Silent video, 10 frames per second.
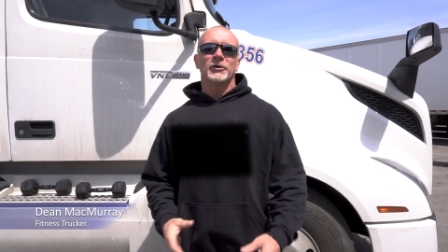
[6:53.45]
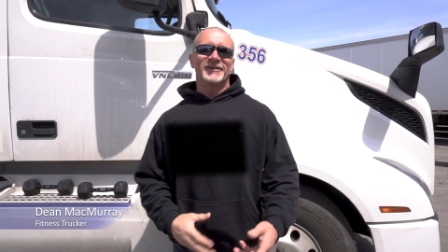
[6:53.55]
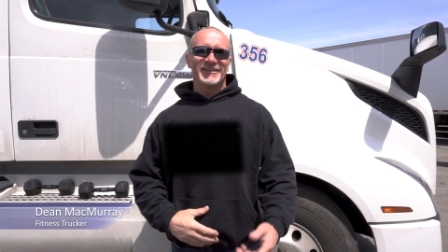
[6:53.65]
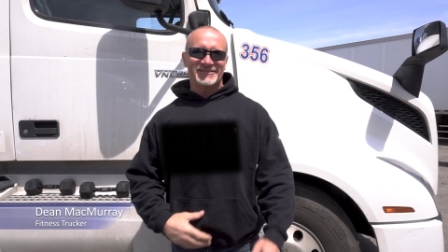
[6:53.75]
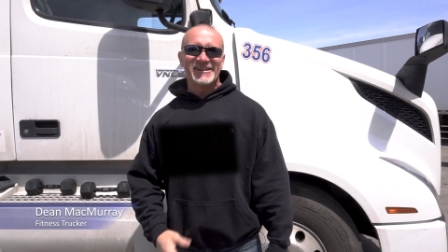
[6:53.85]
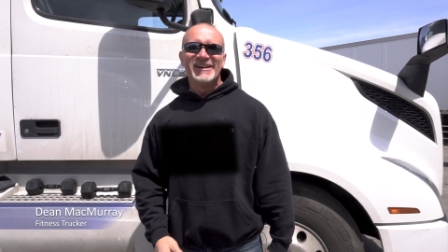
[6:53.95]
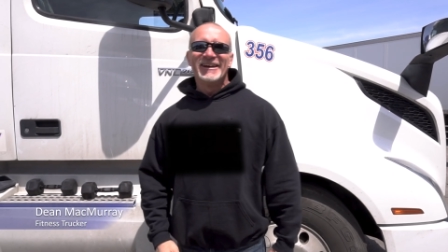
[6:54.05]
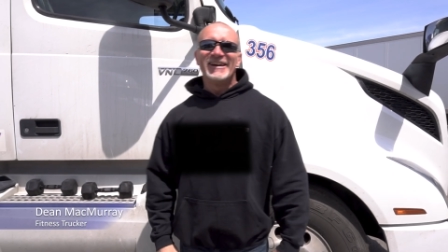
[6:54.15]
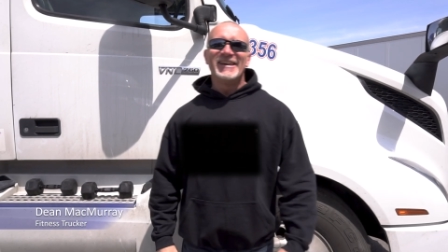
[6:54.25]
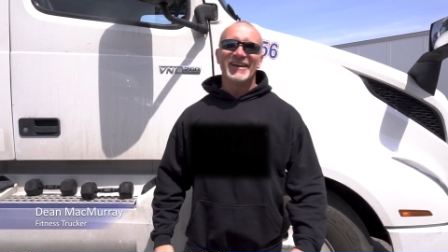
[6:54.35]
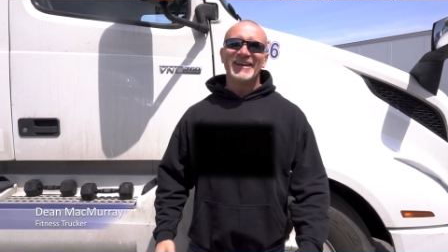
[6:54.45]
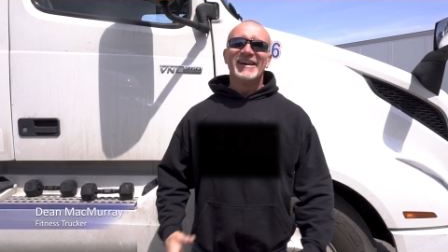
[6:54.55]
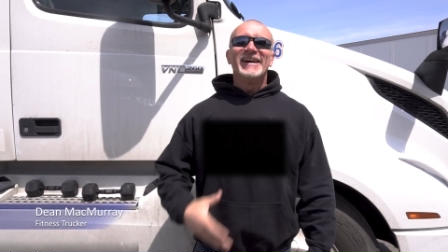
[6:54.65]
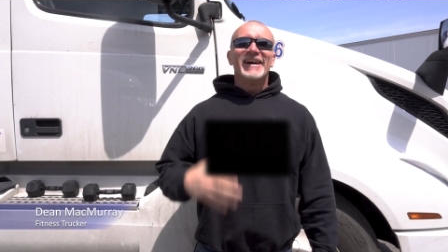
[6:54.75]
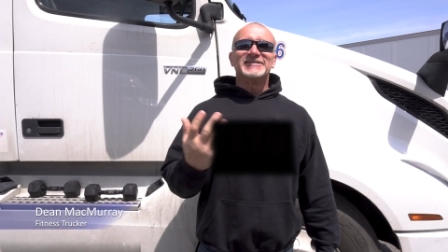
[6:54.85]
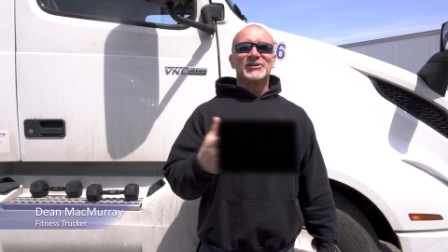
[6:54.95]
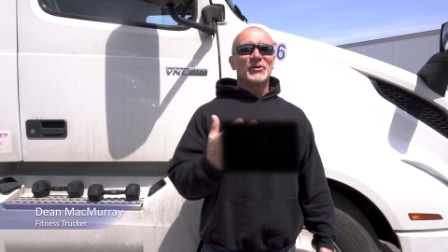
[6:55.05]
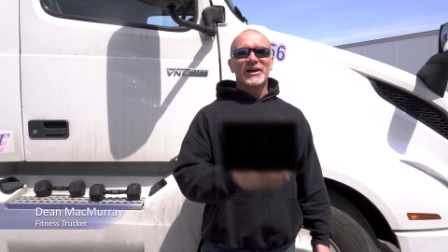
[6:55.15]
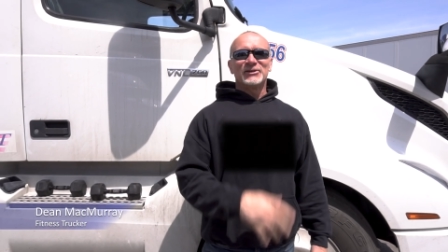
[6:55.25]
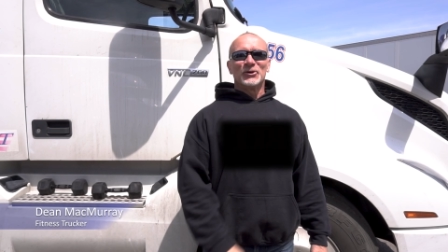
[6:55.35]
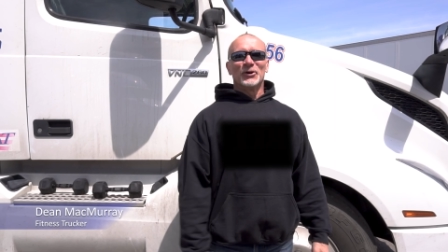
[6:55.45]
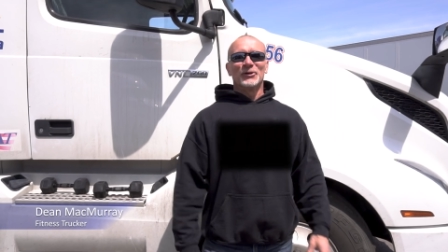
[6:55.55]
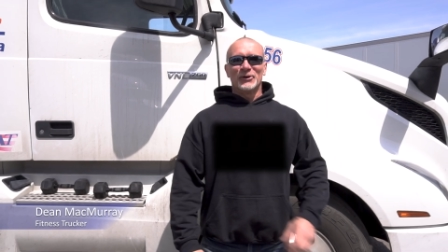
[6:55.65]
no, it's, it's a great tool